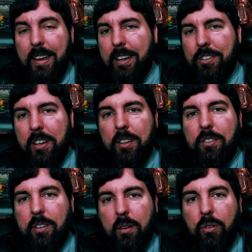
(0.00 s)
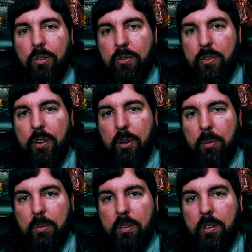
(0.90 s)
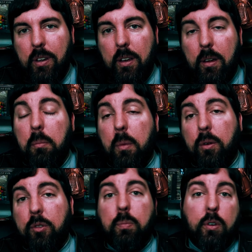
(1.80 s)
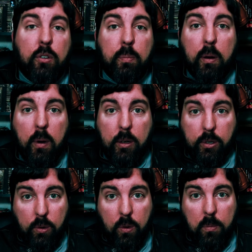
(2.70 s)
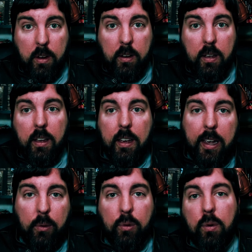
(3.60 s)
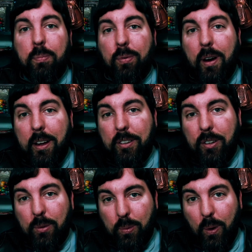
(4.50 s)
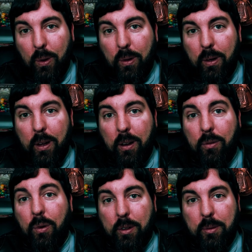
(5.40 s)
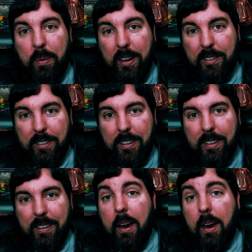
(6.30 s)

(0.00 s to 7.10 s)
You see, in several films, most produced by Roger Corman, he would reprise his role of Walter Paisley.